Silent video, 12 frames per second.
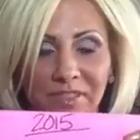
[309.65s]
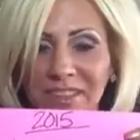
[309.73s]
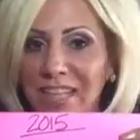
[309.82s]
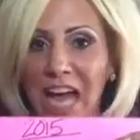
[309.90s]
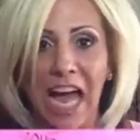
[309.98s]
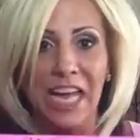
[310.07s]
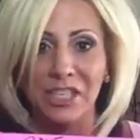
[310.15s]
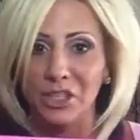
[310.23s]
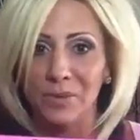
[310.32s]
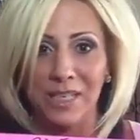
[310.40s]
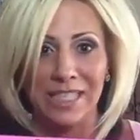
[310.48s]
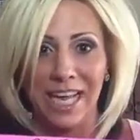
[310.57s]
Not too
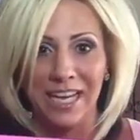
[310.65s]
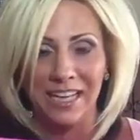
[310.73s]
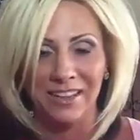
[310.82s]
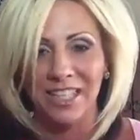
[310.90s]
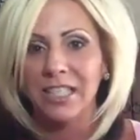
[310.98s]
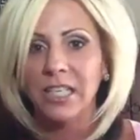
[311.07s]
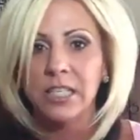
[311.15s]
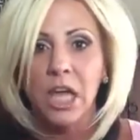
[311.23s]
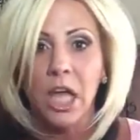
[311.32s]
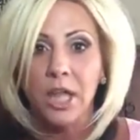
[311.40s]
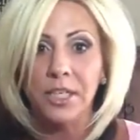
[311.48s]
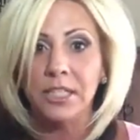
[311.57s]
exciting. This
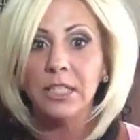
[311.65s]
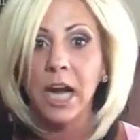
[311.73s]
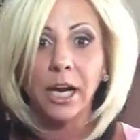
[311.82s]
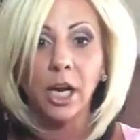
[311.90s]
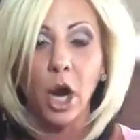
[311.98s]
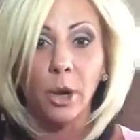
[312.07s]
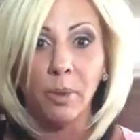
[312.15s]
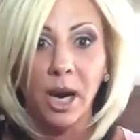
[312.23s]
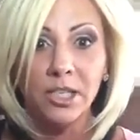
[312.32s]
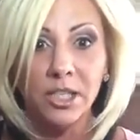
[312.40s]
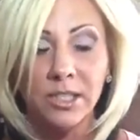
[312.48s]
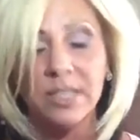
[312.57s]
is not an art
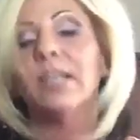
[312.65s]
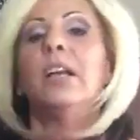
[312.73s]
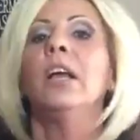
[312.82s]
project.